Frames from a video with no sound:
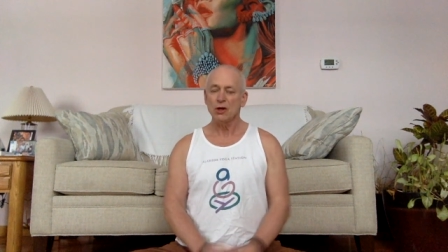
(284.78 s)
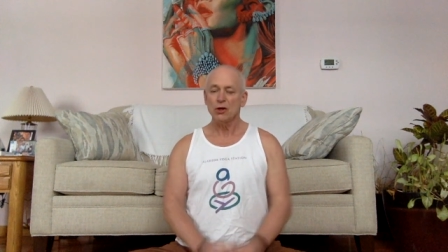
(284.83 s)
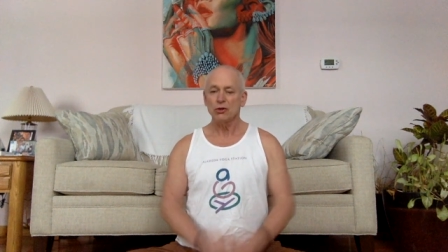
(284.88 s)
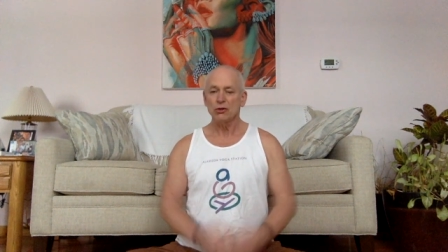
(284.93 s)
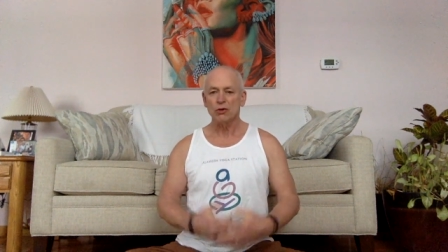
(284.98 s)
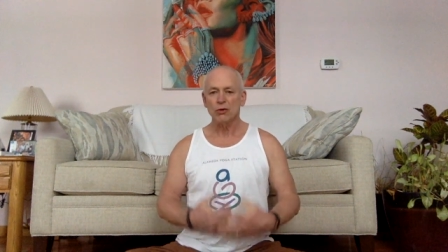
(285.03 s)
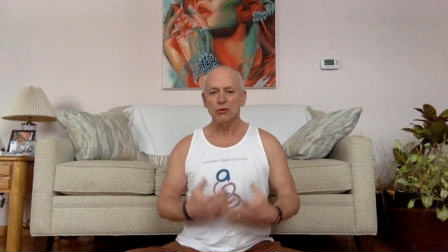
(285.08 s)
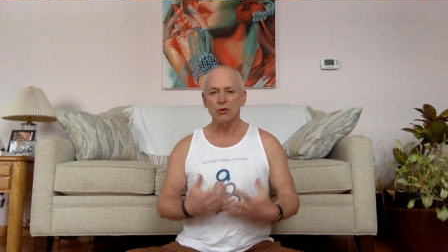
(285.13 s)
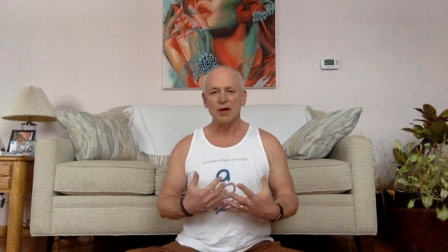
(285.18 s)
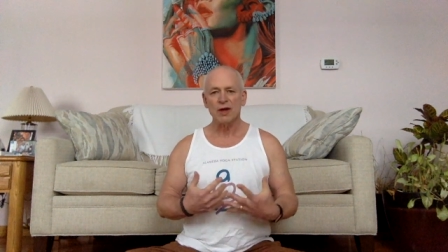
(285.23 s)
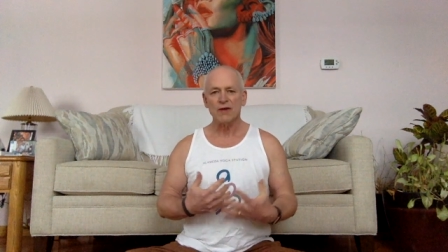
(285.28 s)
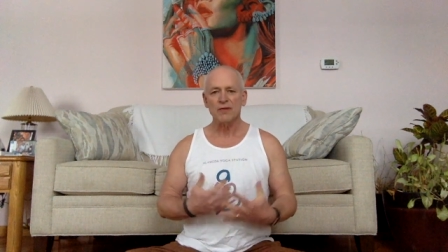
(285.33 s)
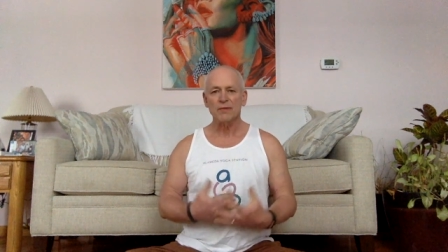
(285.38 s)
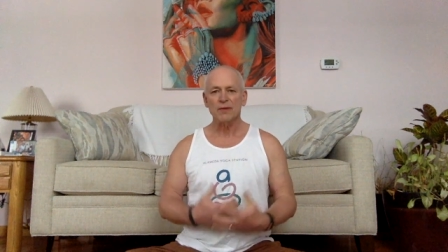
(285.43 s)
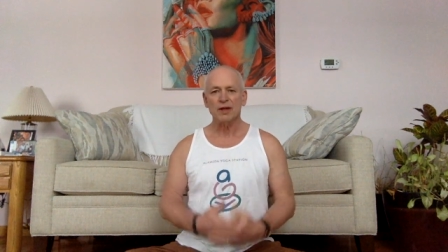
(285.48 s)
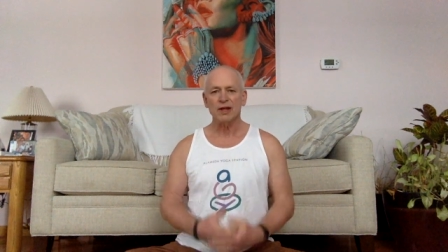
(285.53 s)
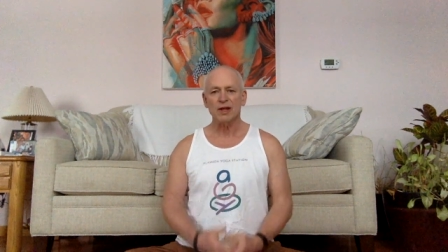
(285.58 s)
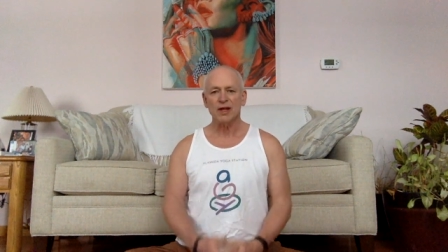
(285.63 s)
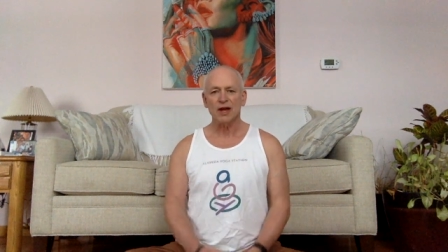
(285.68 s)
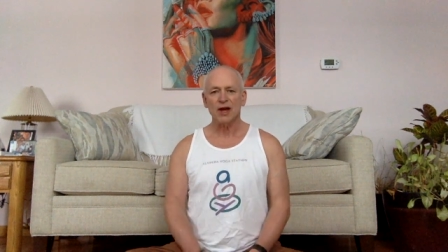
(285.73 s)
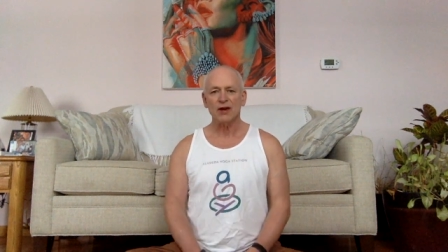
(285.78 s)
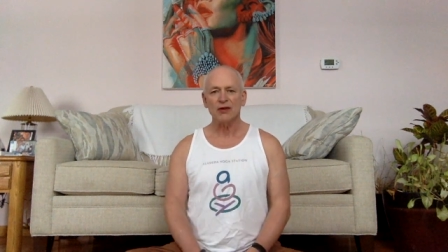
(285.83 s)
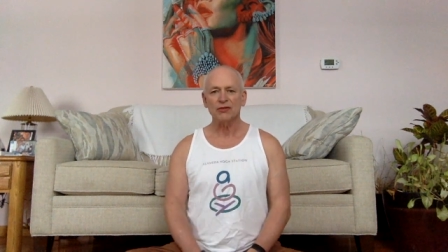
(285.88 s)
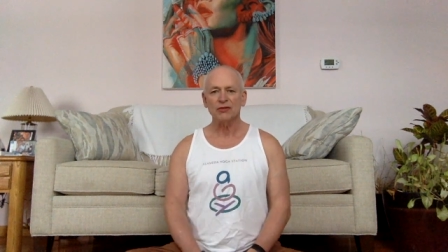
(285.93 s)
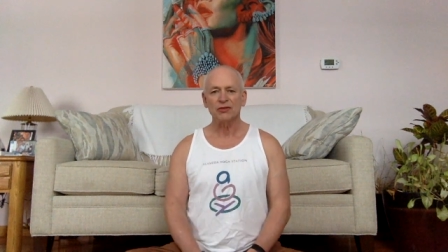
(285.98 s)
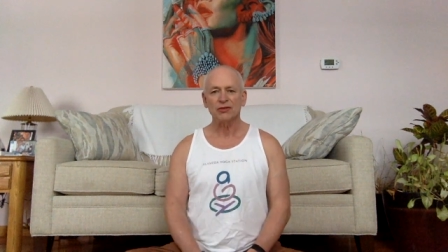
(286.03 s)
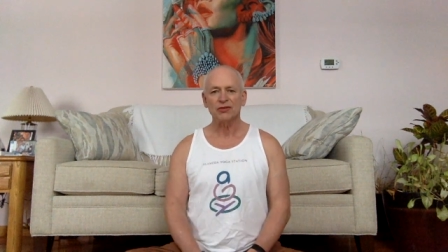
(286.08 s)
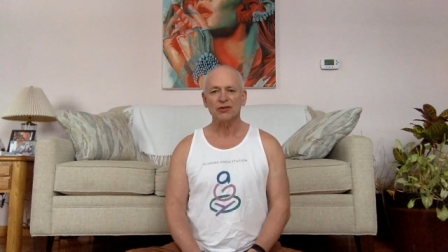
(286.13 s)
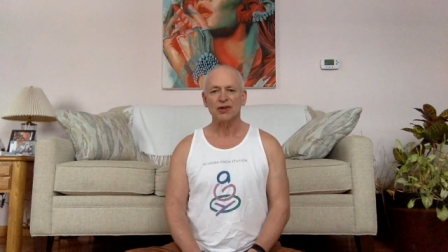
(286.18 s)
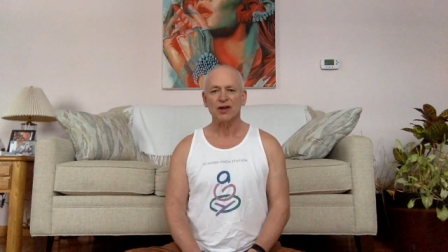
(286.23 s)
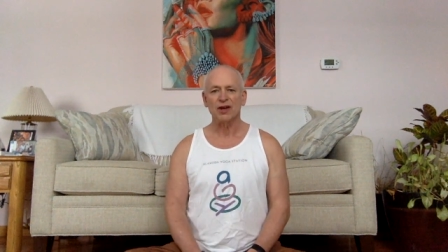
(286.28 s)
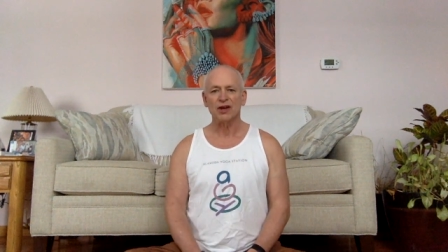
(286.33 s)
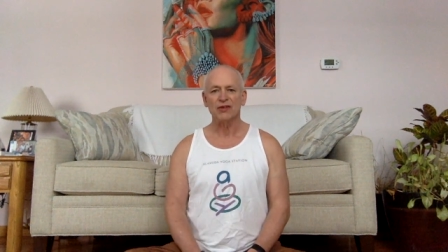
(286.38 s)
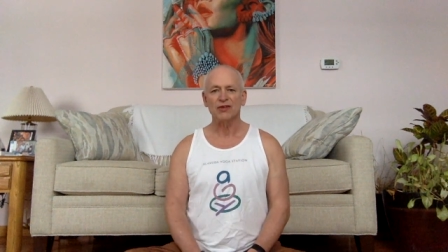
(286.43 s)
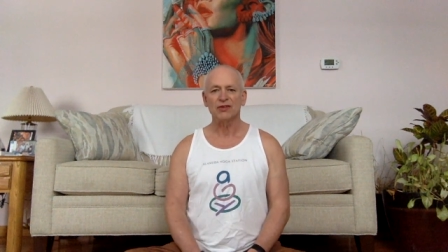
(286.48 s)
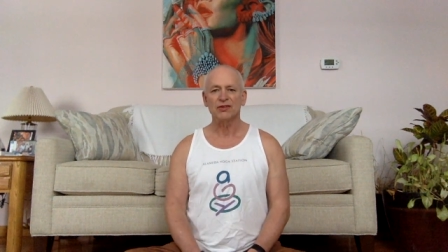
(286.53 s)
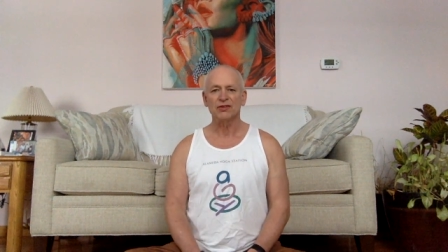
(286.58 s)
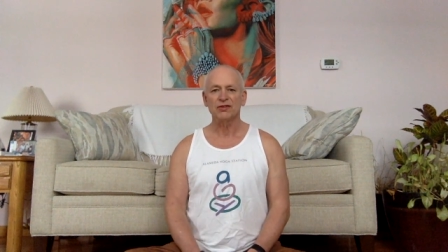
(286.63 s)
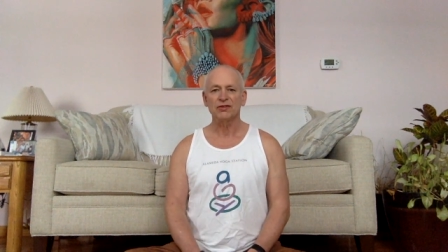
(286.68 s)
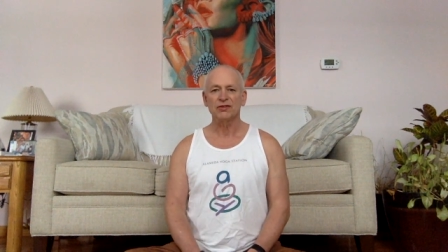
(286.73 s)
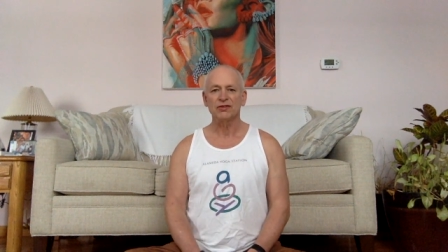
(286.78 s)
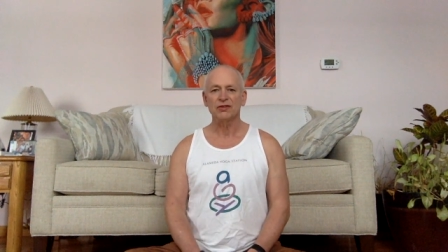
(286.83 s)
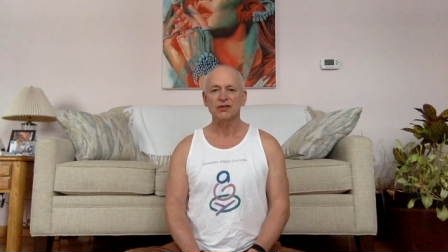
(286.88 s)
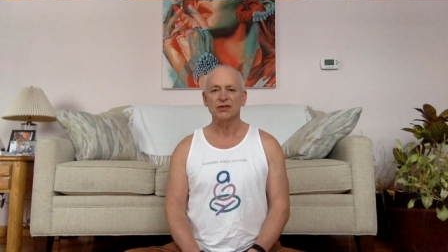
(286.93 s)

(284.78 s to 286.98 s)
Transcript: don't have many exercises